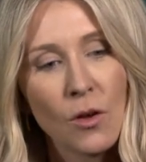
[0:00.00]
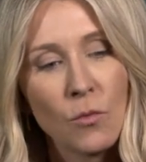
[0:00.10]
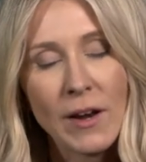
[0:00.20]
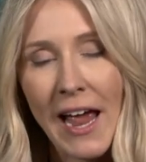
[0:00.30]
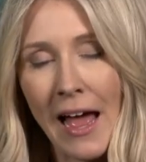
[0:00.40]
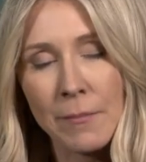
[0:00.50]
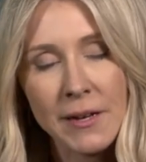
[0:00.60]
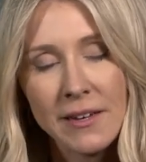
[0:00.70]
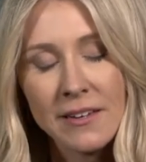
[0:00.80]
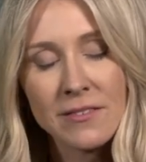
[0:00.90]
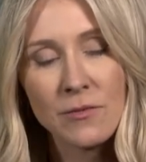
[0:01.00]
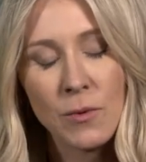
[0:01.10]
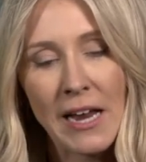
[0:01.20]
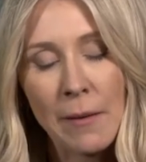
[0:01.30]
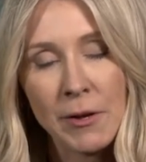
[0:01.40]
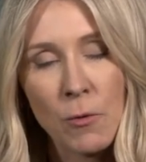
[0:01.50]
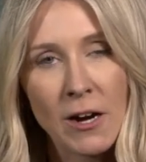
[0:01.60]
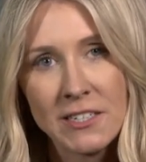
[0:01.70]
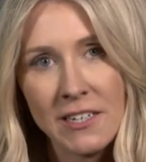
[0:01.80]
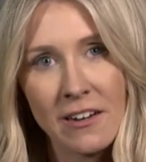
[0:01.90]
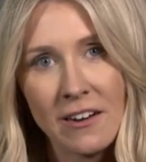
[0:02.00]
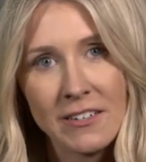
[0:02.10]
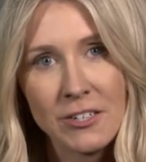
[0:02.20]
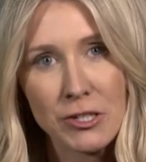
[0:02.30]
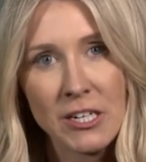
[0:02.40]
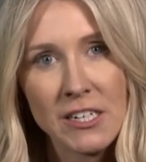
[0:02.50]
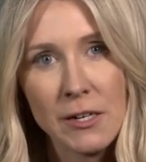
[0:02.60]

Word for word: when Abby when Abby walked in and auditioned,